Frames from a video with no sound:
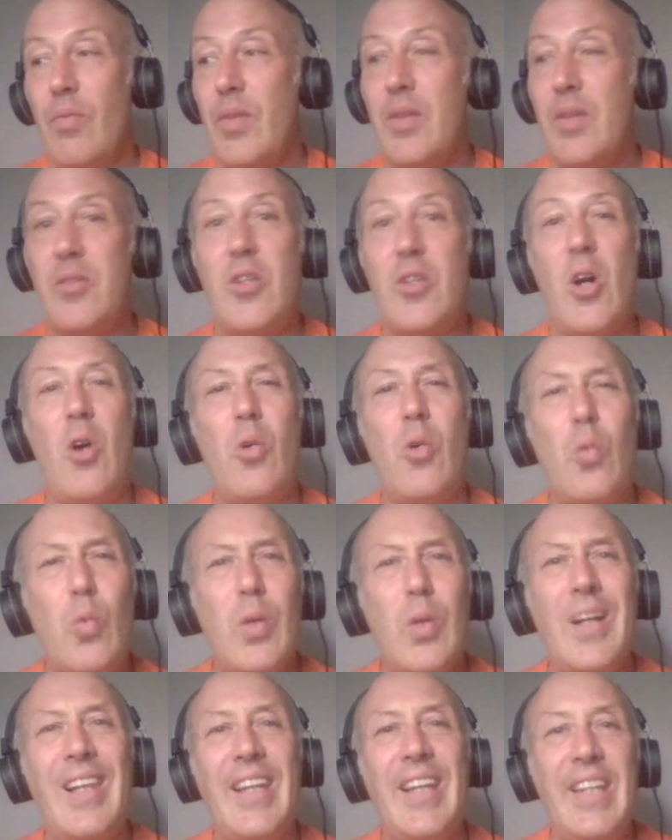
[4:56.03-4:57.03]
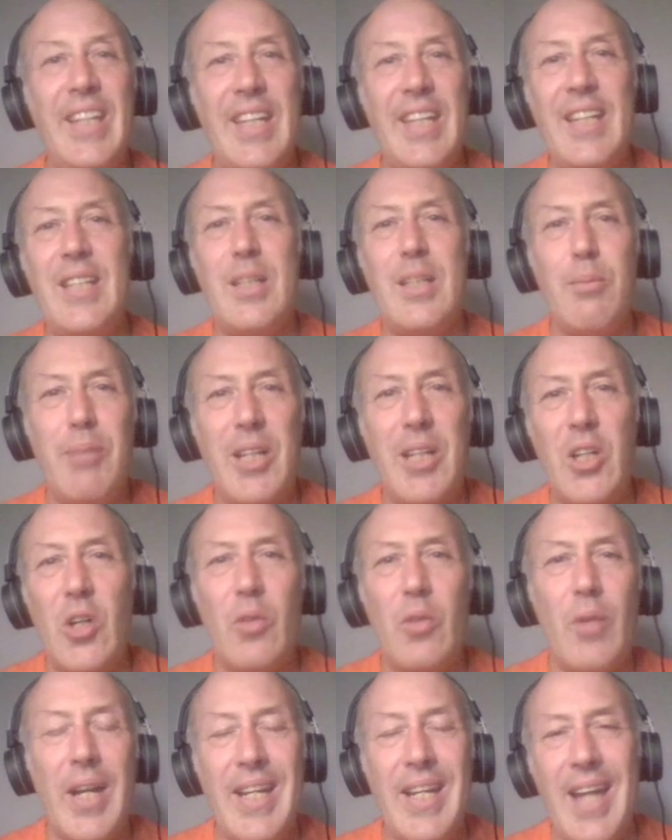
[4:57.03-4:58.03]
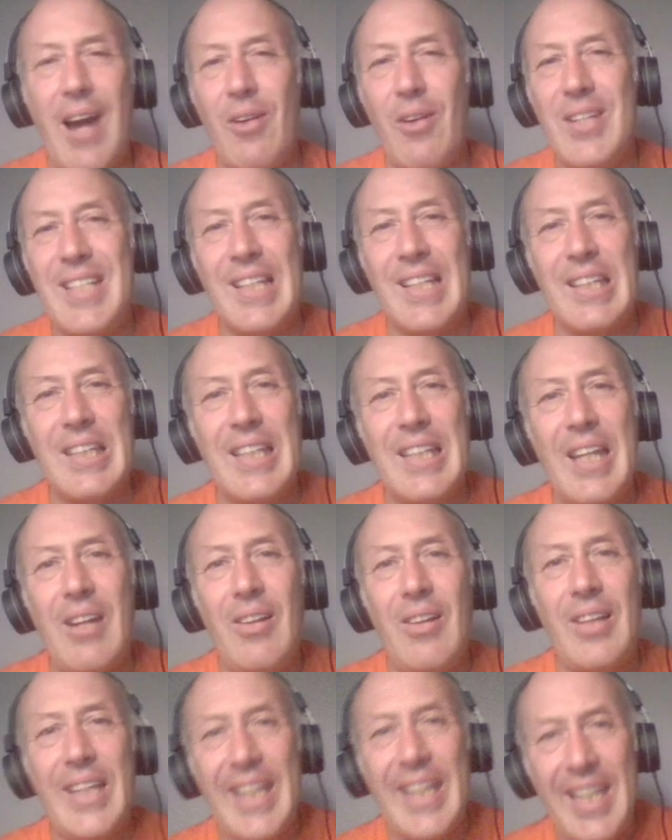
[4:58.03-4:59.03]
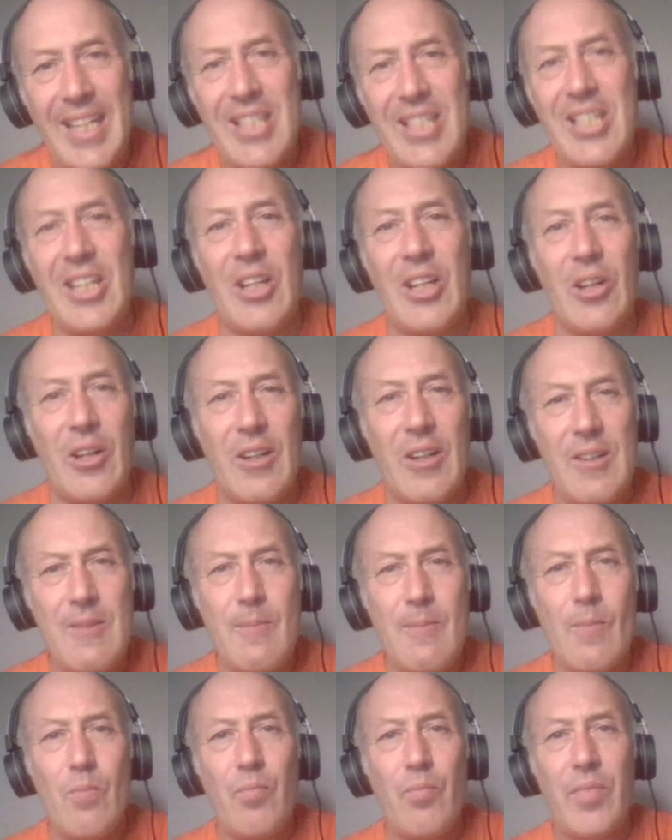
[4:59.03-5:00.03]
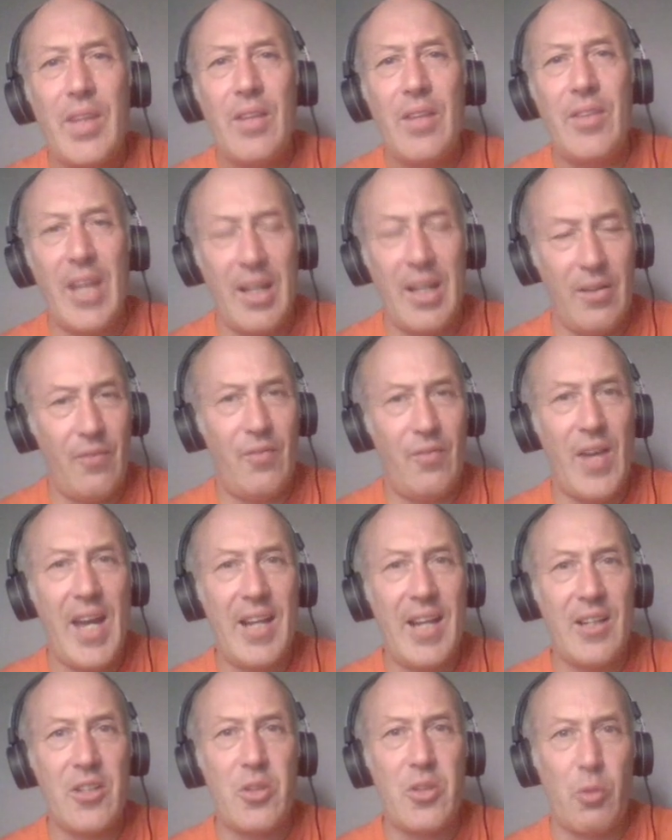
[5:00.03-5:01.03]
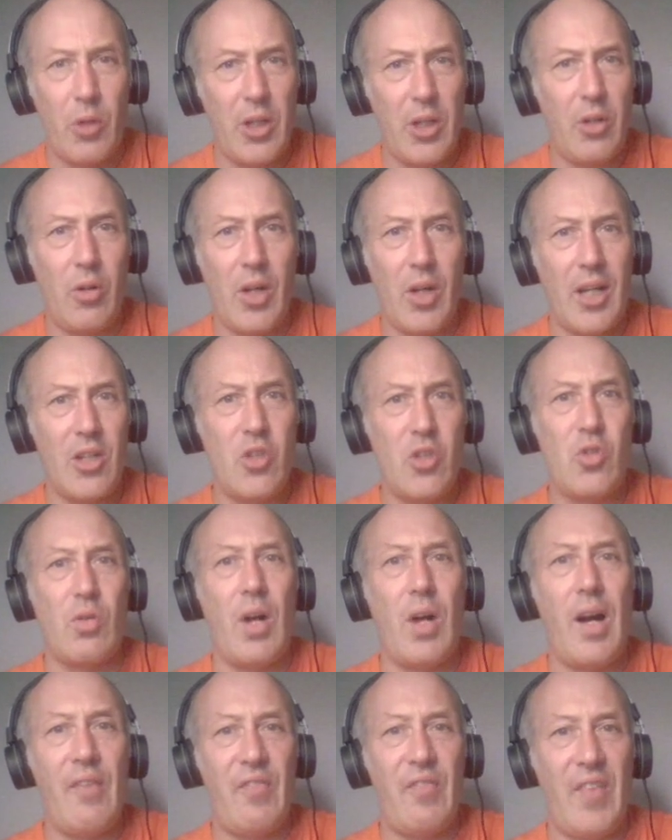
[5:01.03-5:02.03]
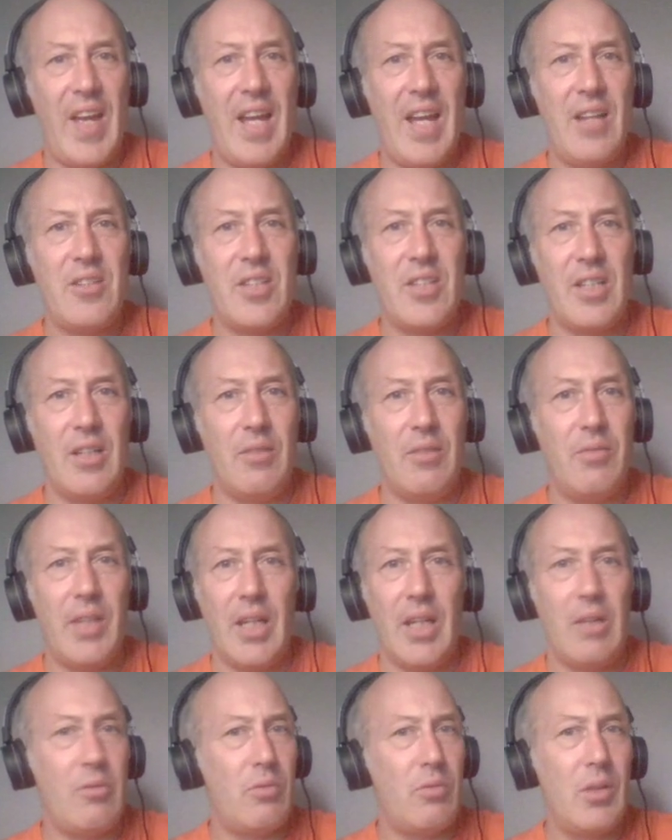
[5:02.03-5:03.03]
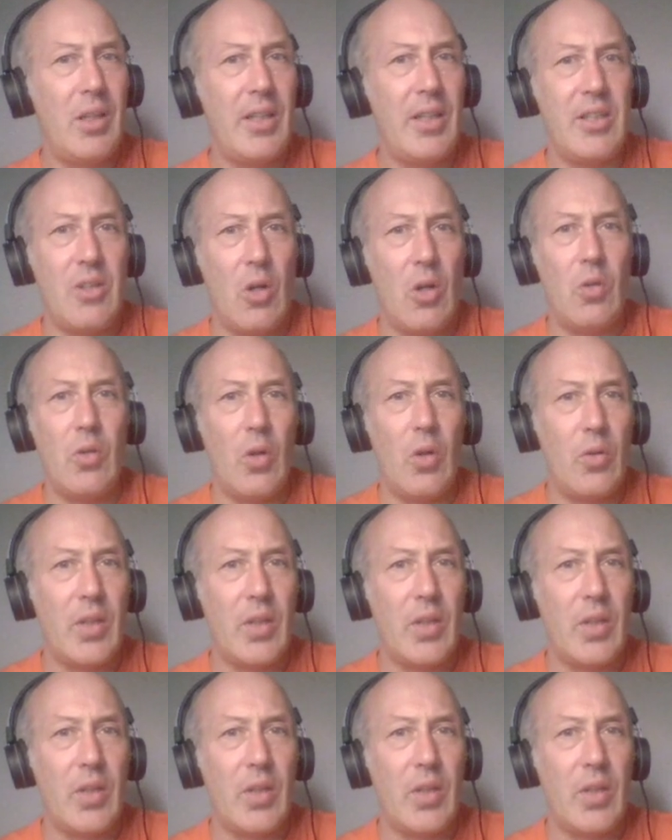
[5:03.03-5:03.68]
don't really need to be good right now. It's a little easier than in Vegas, where you got to draw fans in that really don't know the